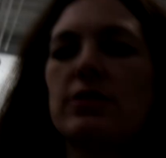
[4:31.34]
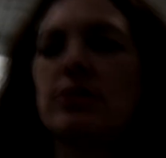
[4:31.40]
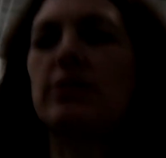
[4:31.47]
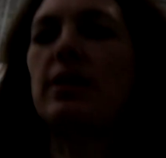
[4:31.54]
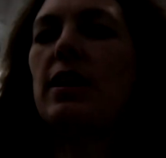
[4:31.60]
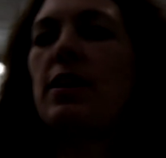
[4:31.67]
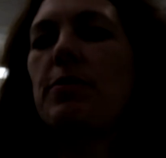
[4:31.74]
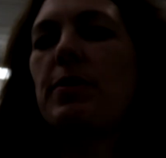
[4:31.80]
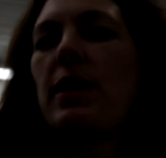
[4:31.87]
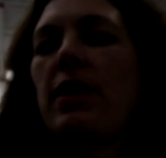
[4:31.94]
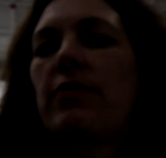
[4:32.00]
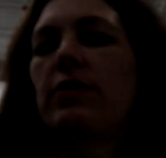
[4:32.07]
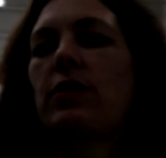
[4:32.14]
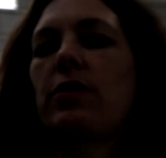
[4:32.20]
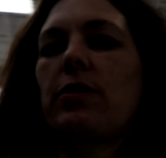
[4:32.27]
So now we
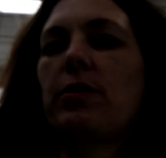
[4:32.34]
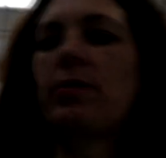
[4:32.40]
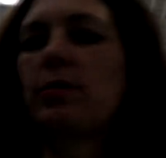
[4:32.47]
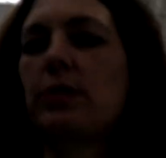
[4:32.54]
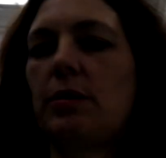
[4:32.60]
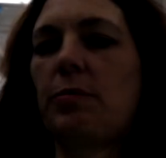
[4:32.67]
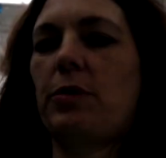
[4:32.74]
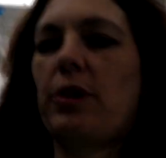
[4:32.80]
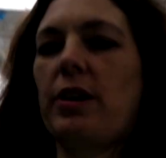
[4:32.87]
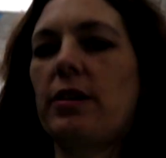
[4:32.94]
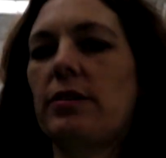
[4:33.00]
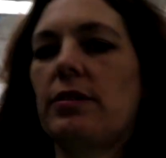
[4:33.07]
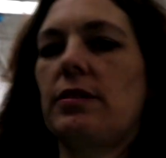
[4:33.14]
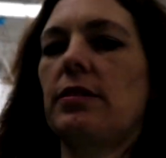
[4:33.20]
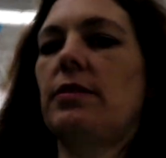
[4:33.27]
have to go somewhere
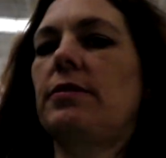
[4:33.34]
else.